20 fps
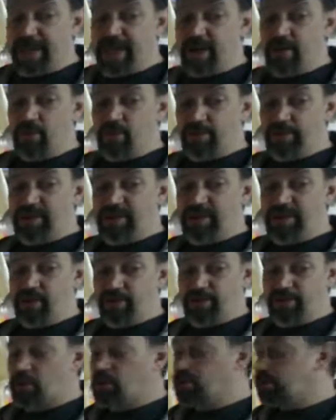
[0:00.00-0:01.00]
And that
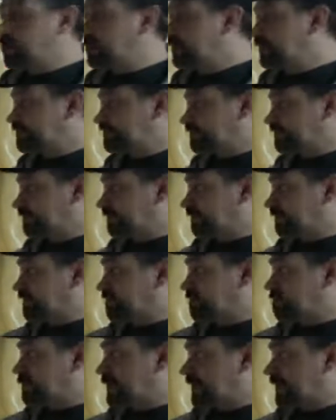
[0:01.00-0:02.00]
would totally
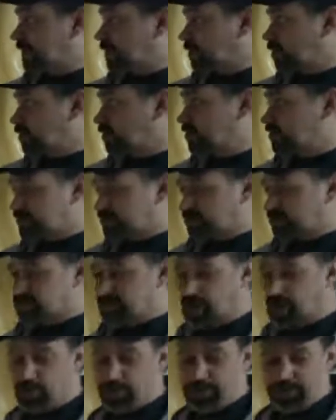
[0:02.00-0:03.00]
suffice my urge to
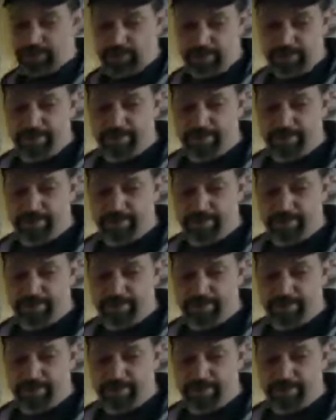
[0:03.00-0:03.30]
sculpt.